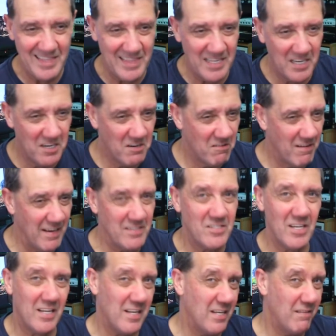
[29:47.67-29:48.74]

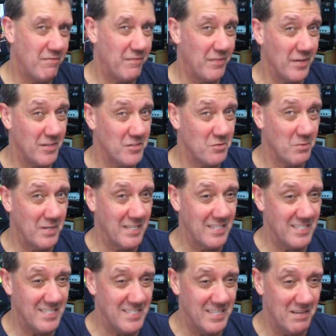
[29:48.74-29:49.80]
Theoretically, the 1st week of
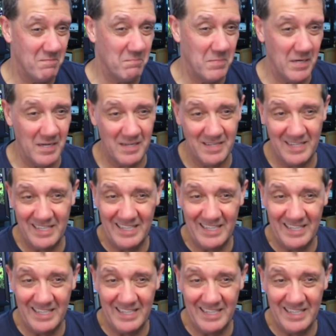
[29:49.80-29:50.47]
December.